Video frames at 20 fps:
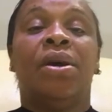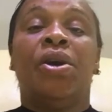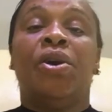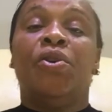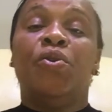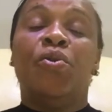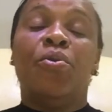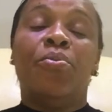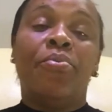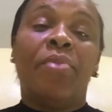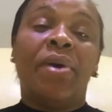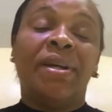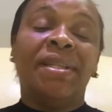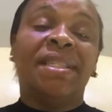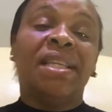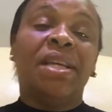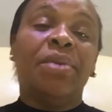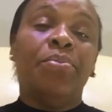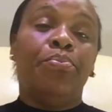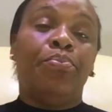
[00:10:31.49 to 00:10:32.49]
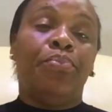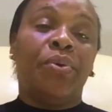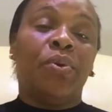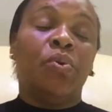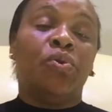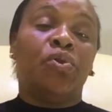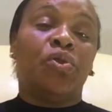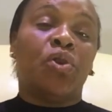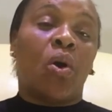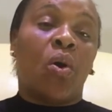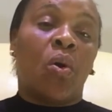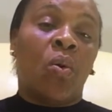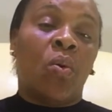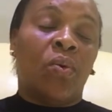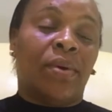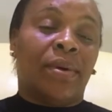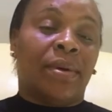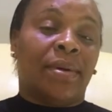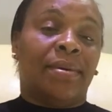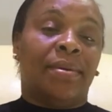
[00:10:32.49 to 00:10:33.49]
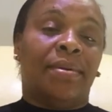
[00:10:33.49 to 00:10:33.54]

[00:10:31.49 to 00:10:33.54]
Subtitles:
You mustn't build your own.